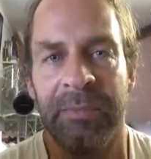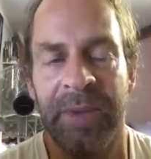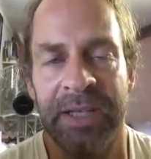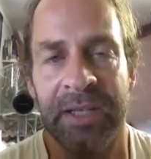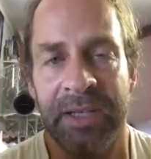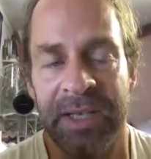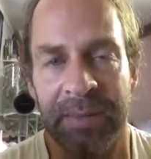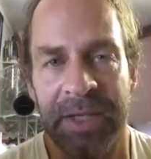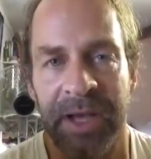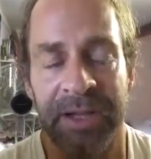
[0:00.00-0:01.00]
basically
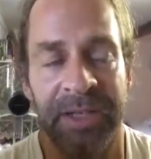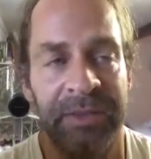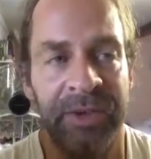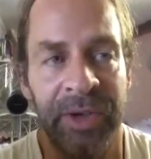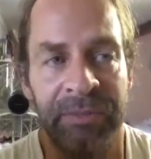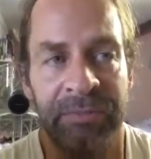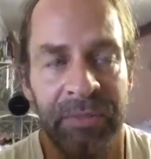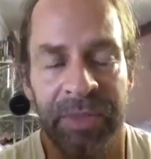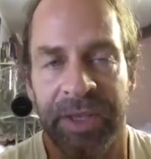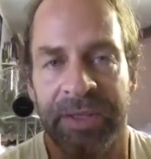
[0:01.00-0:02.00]
sabotaging the very
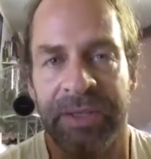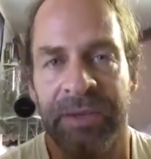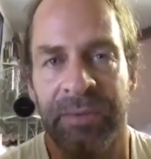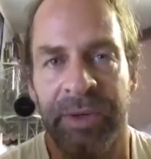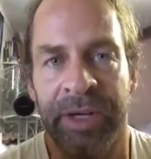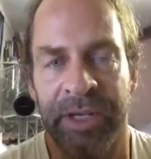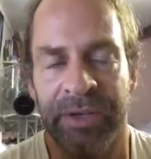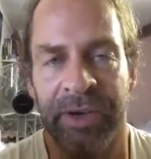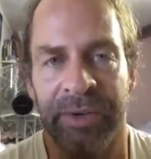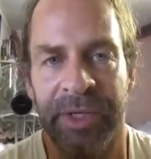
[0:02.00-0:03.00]
things that we're actually
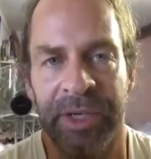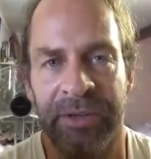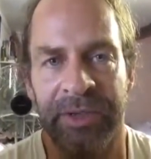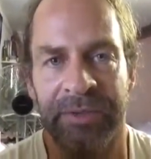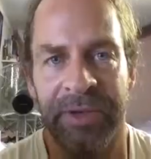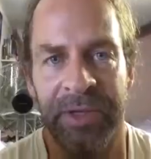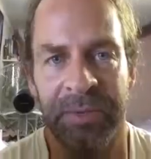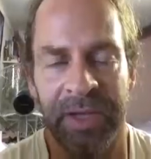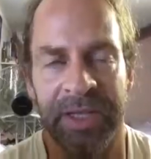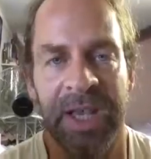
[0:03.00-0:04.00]
trying to achieve in the first
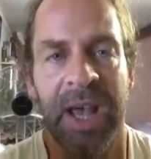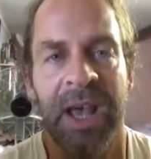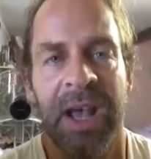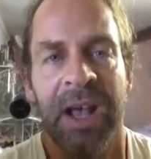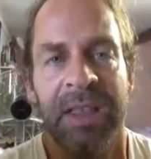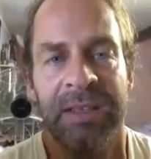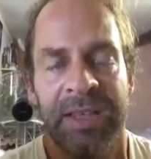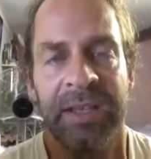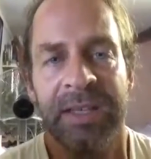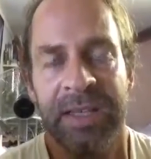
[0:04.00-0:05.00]
place. The
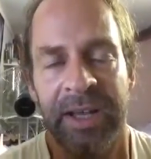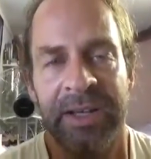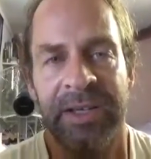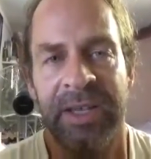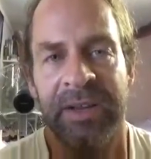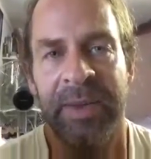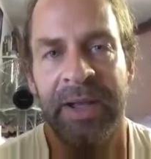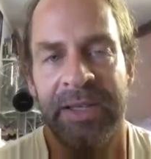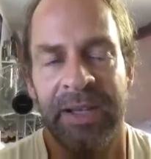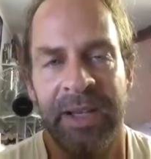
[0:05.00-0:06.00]
second stage is then
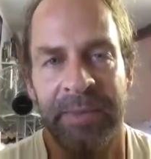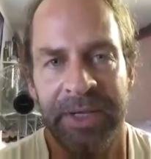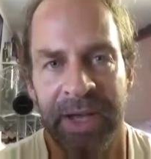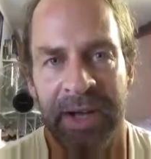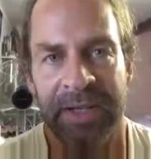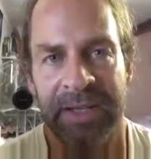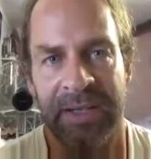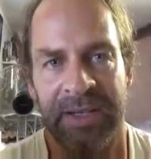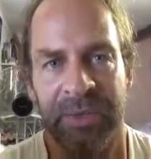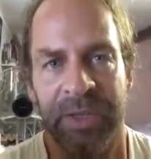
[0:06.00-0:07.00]
about setting up a data
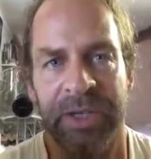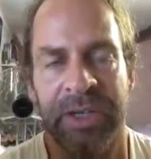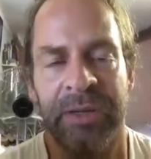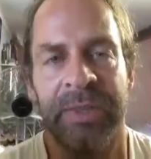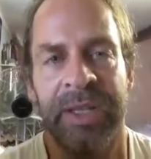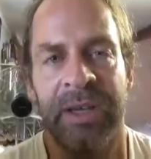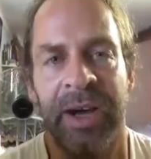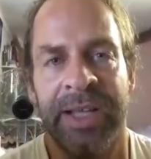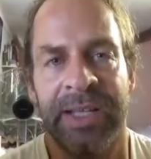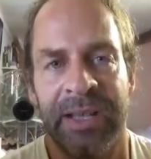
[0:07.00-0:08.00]
center, which is going to be the
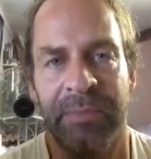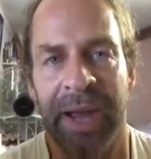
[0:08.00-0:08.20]
IT